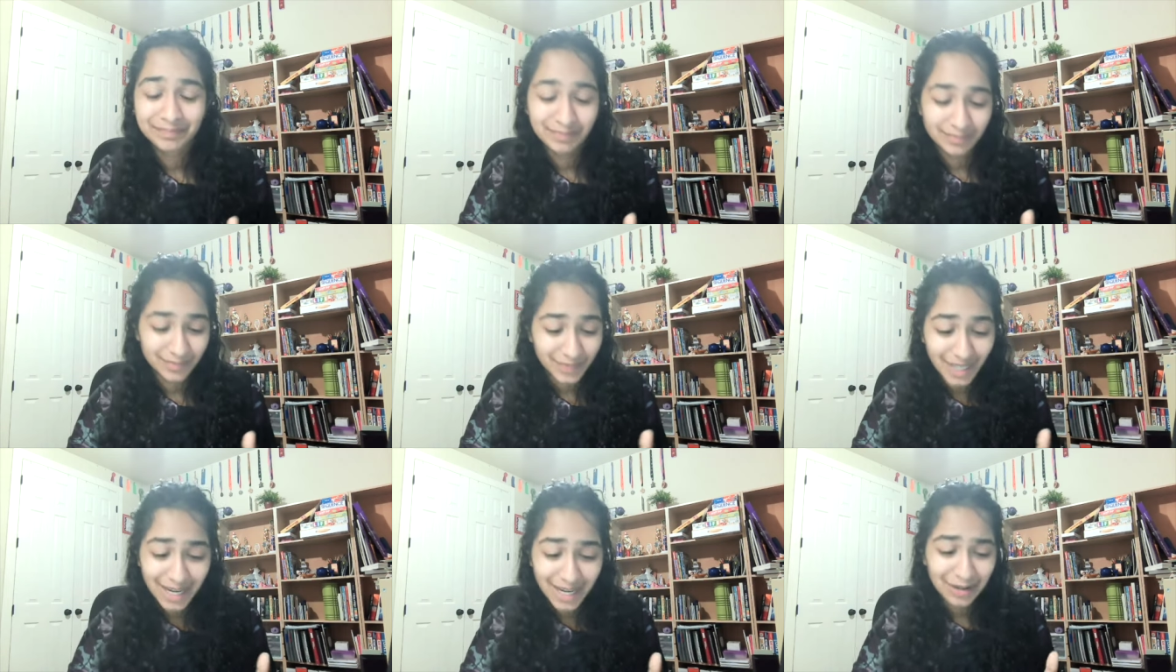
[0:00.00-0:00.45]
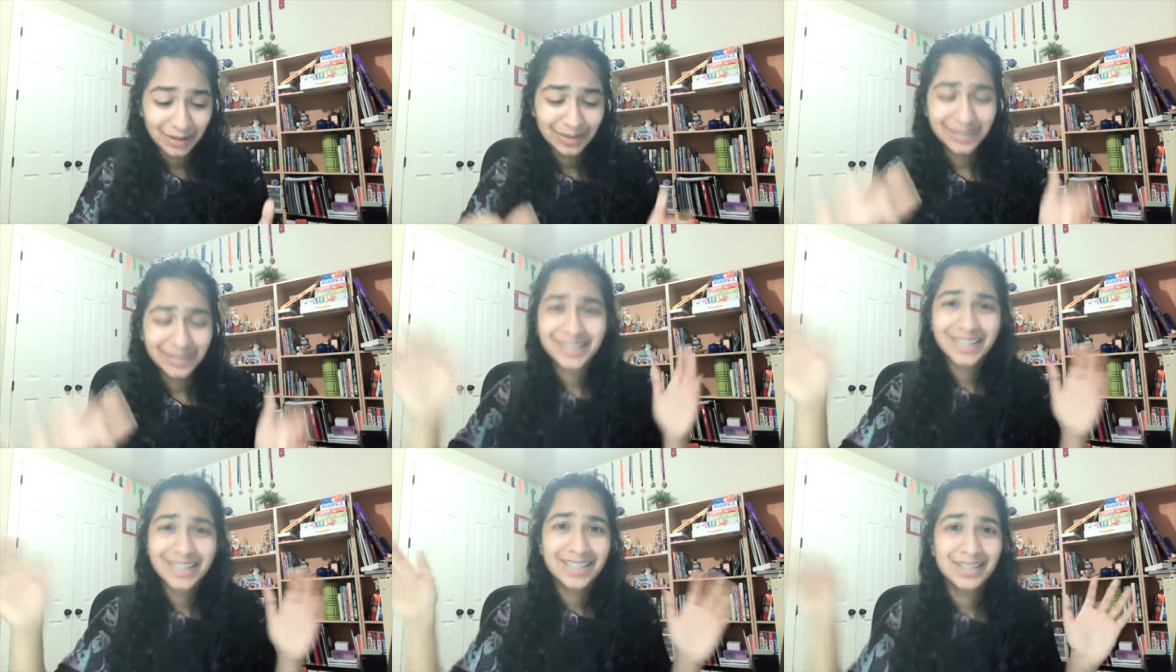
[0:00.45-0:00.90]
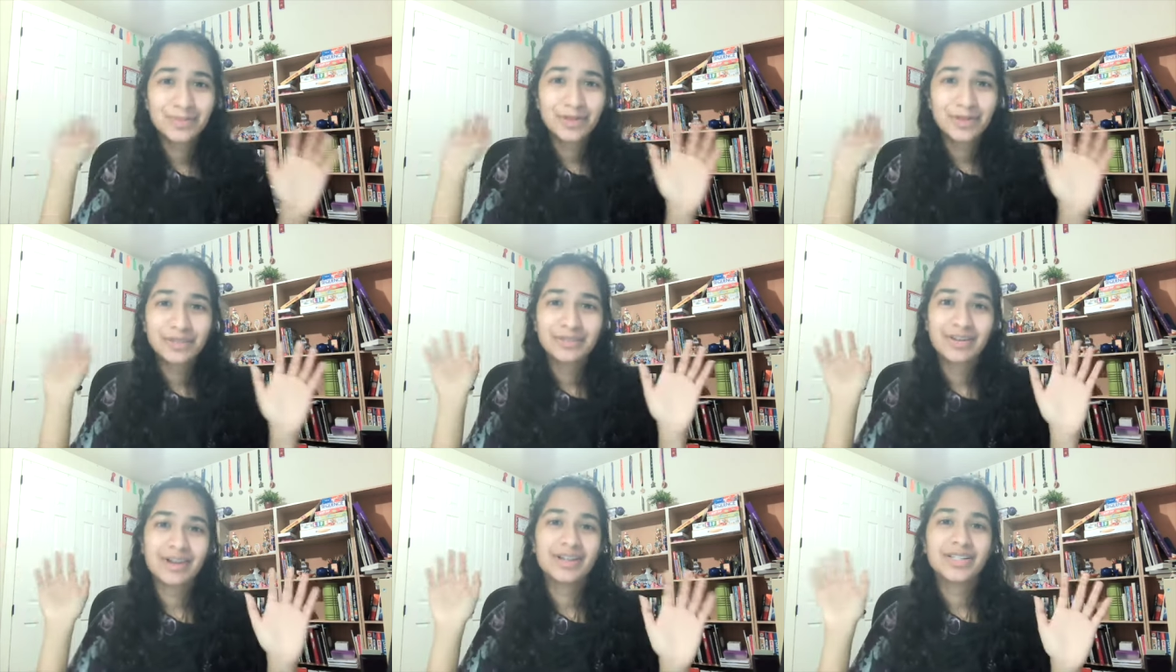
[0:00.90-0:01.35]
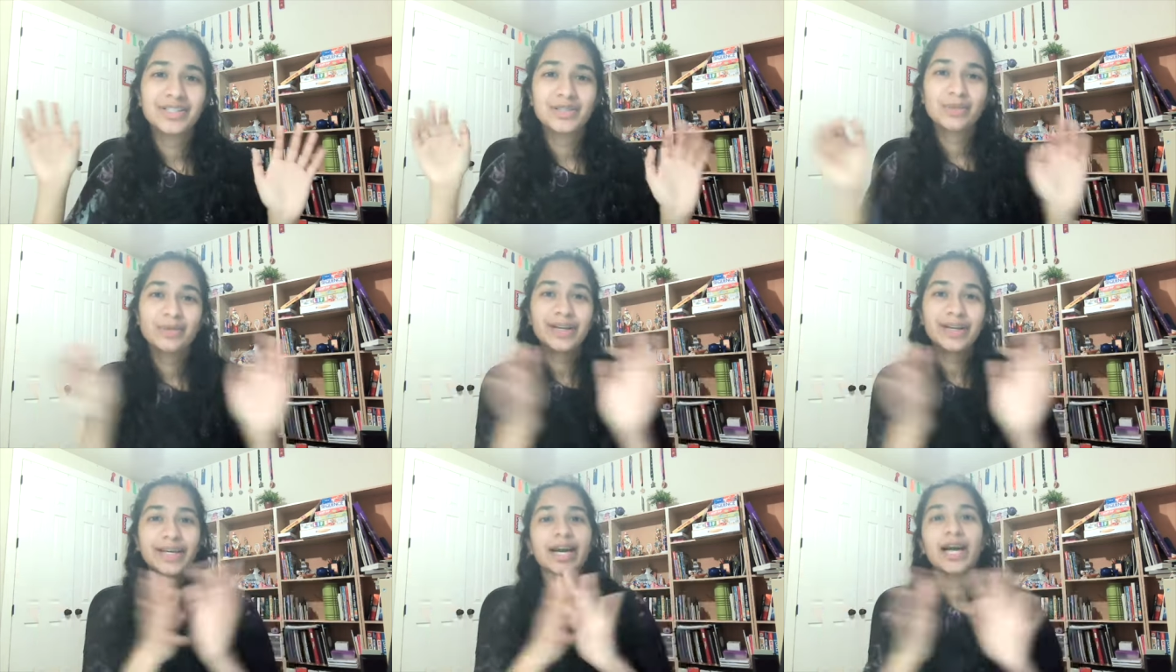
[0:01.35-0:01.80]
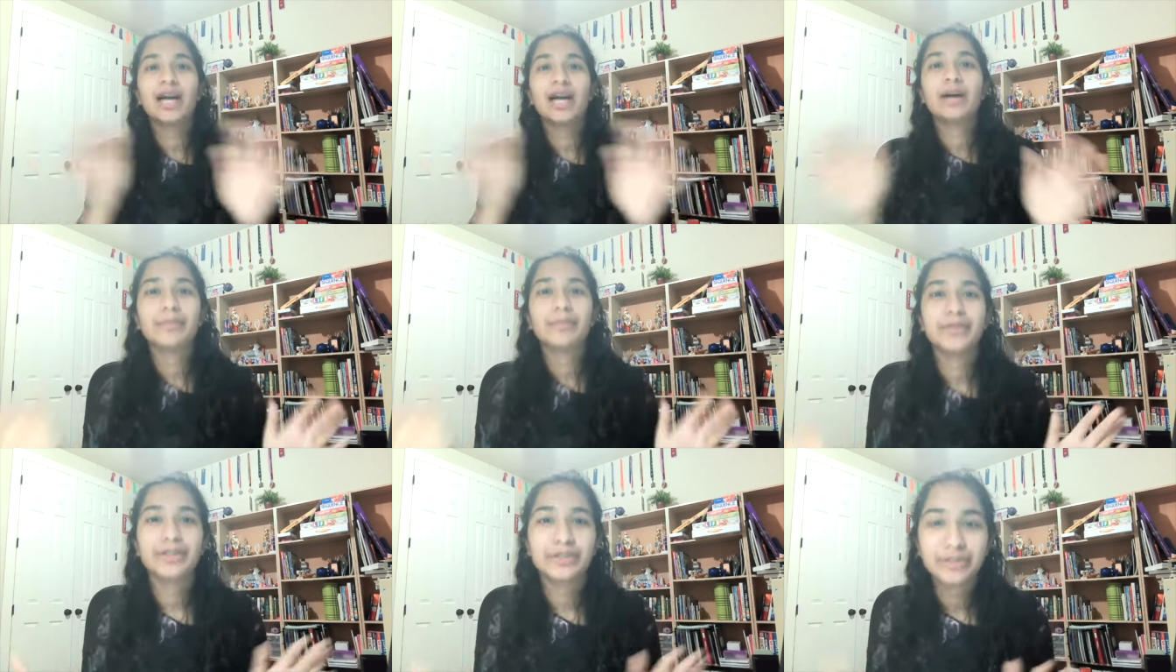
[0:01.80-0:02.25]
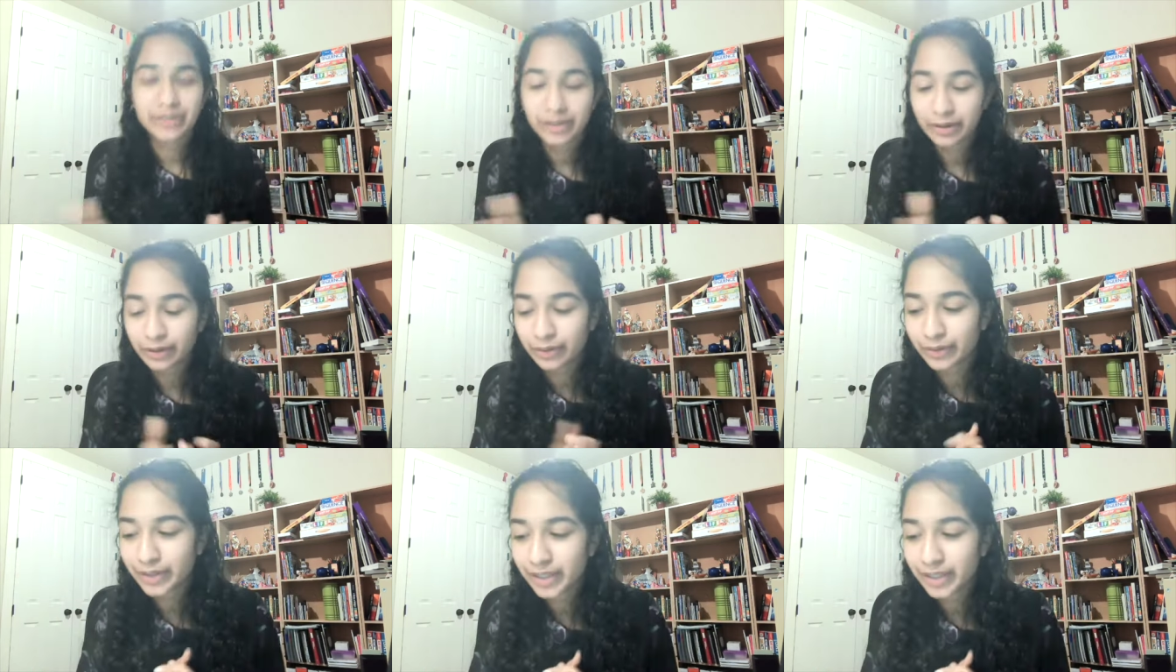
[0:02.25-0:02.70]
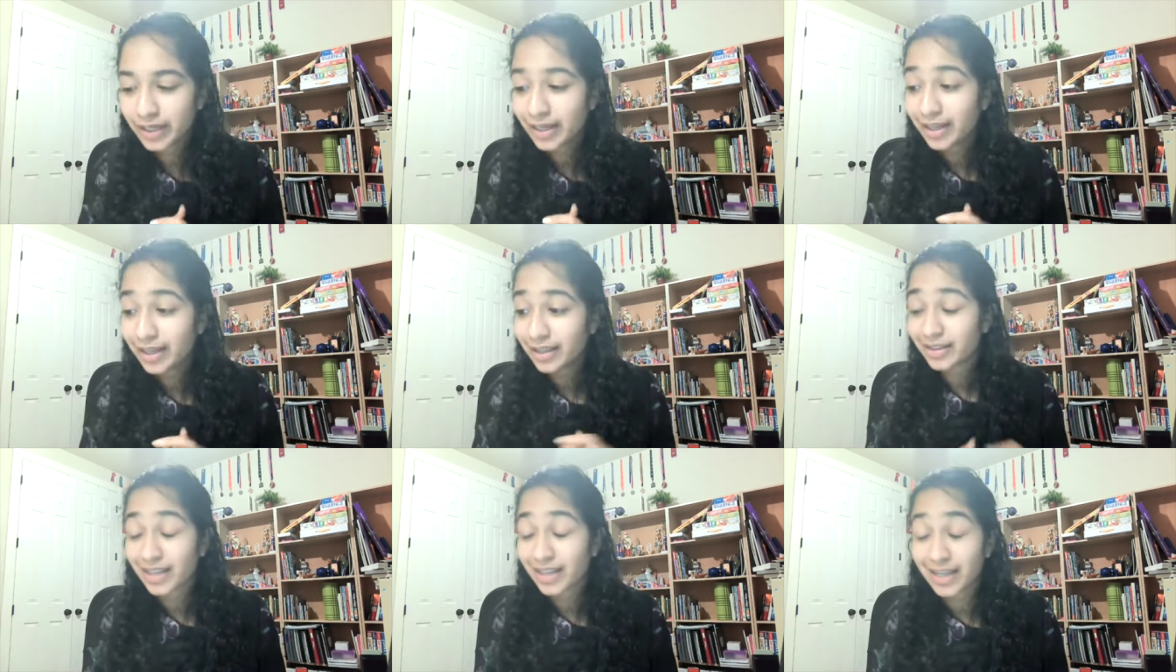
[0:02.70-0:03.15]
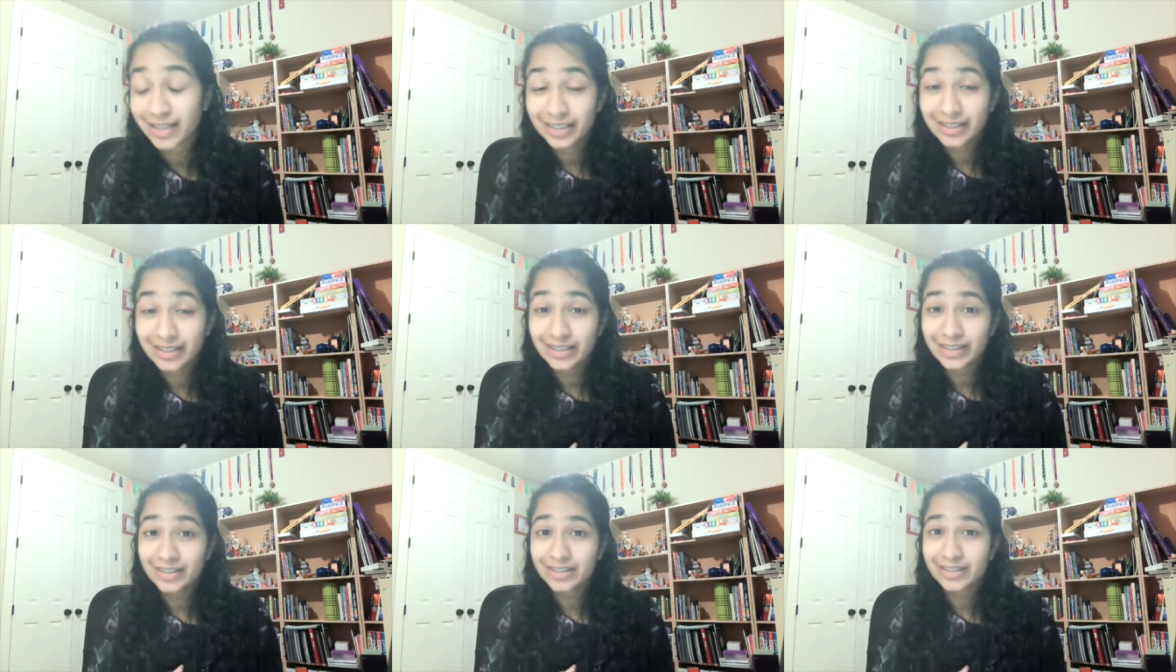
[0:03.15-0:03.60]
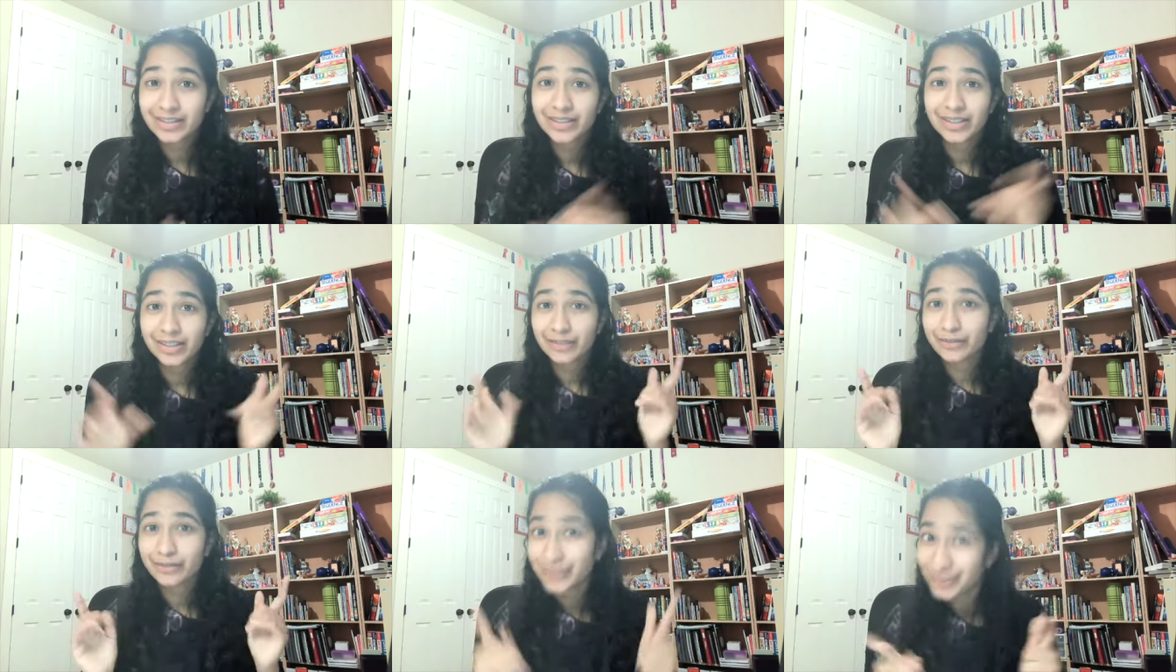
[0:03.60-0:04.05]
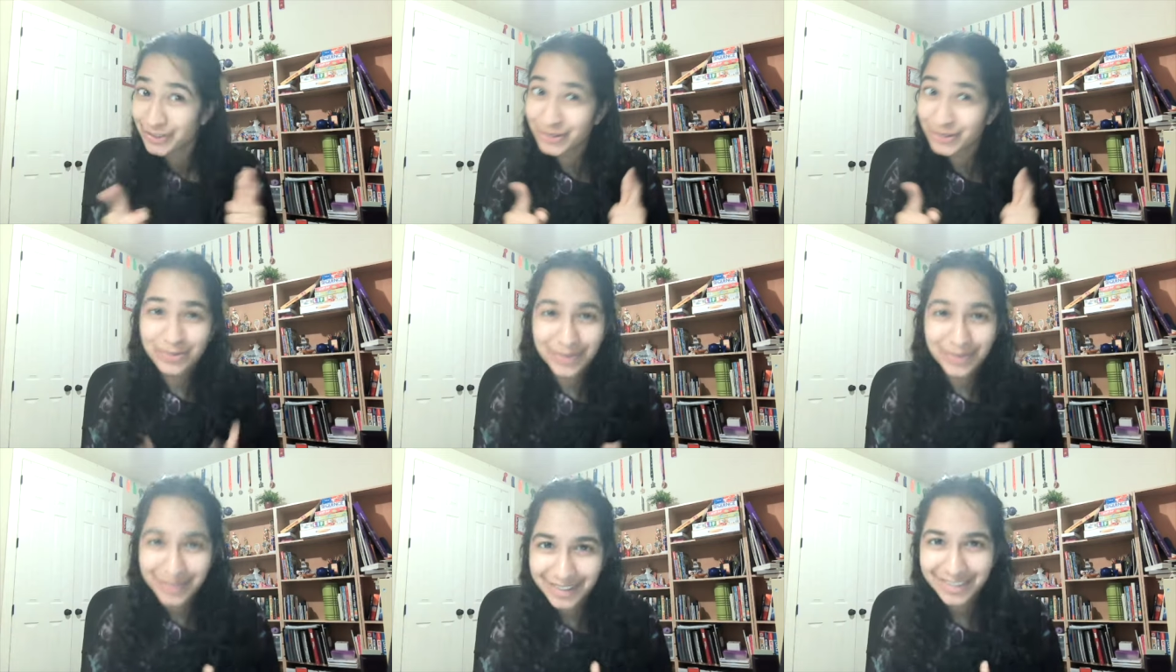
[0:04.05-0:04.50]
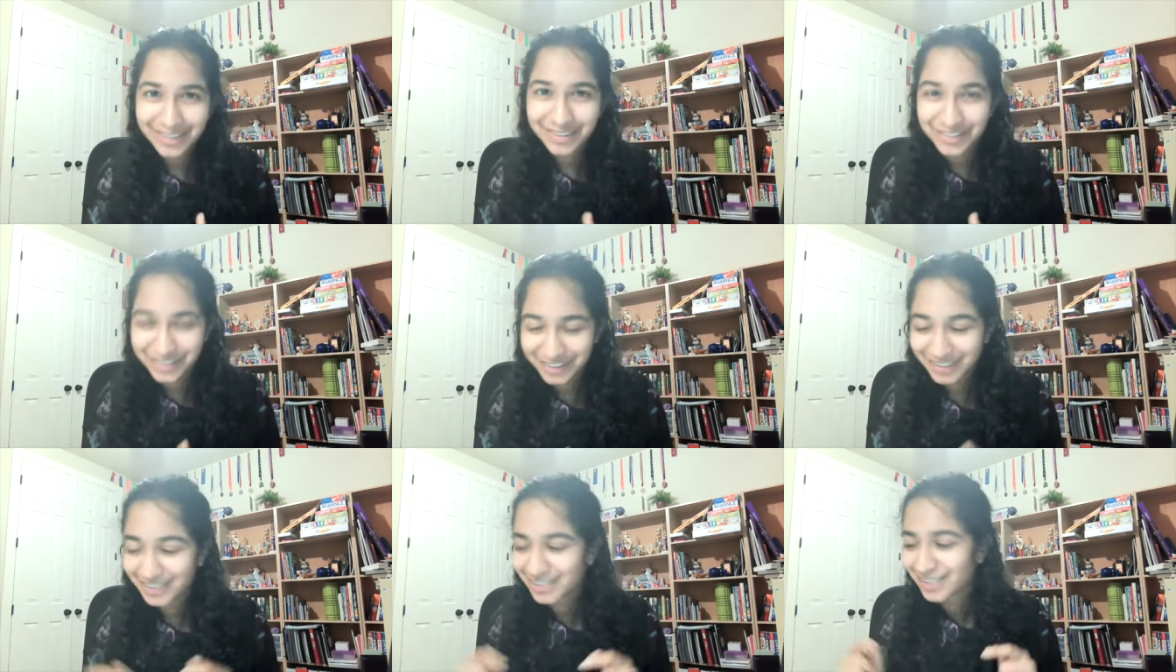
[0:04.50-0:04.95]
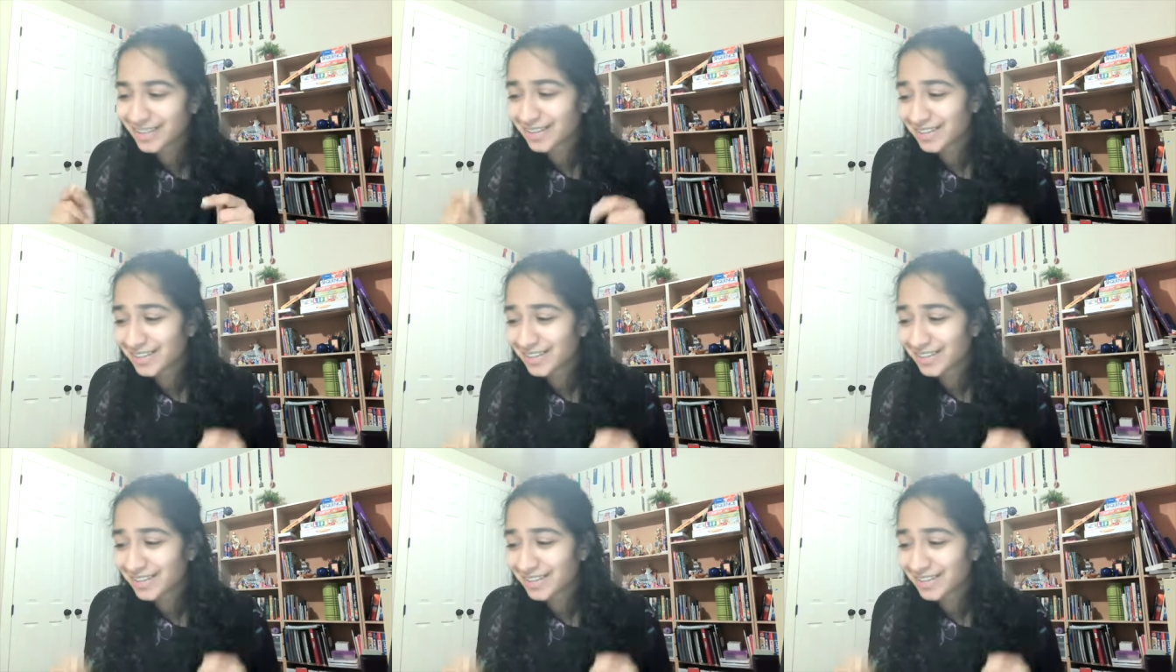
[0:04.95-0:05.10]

Now, let's move on to a happier tone that is renewable energy.